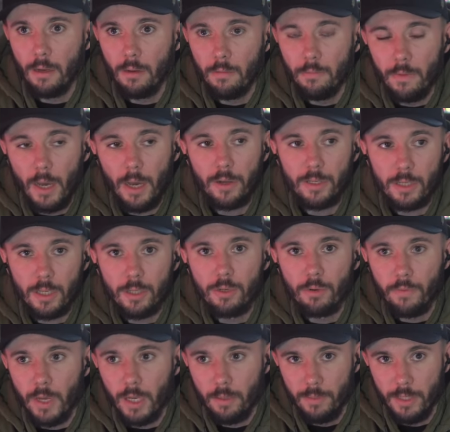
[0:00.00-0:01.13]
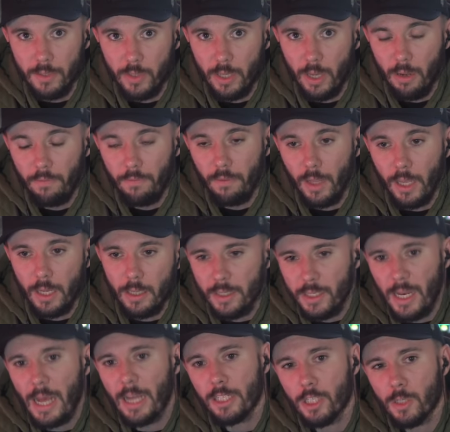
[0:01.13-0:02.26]
of non-essential vitamin stuff. Like,
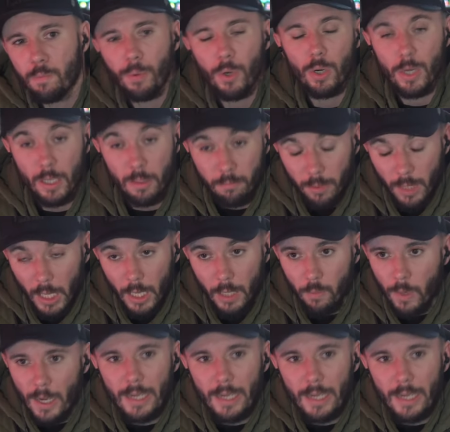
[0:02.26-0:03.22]
it's not spurting blood.